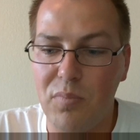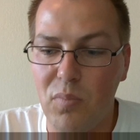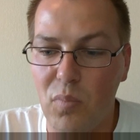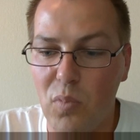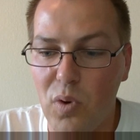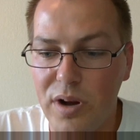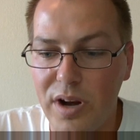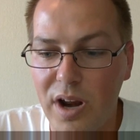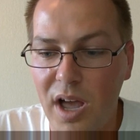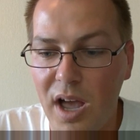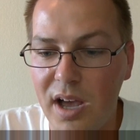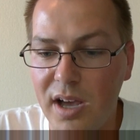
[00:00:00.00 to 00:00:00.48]

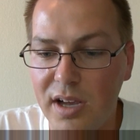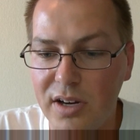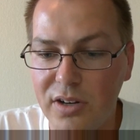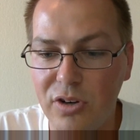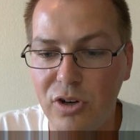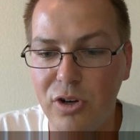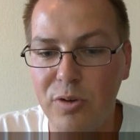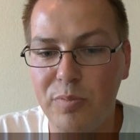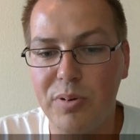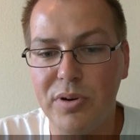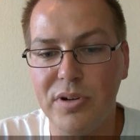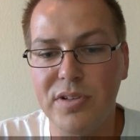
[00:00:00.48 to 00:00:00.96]

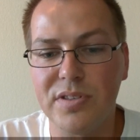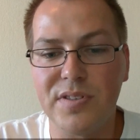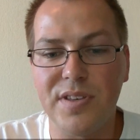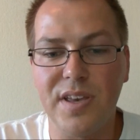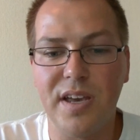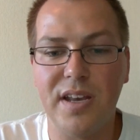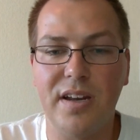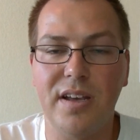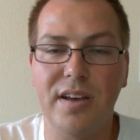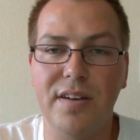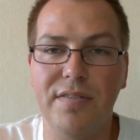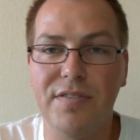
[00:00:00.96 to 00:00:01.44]

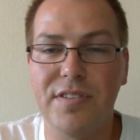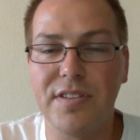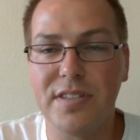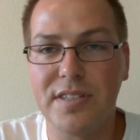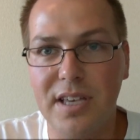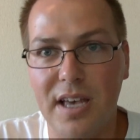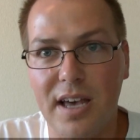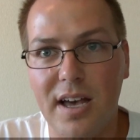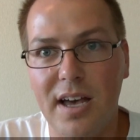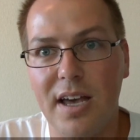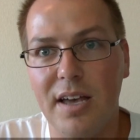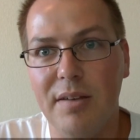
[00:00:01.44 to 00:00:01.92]
100% of the
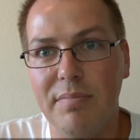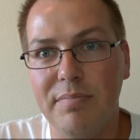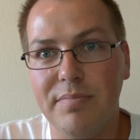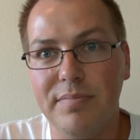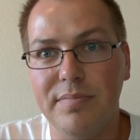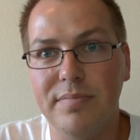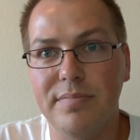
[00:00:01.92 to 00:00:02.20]
time,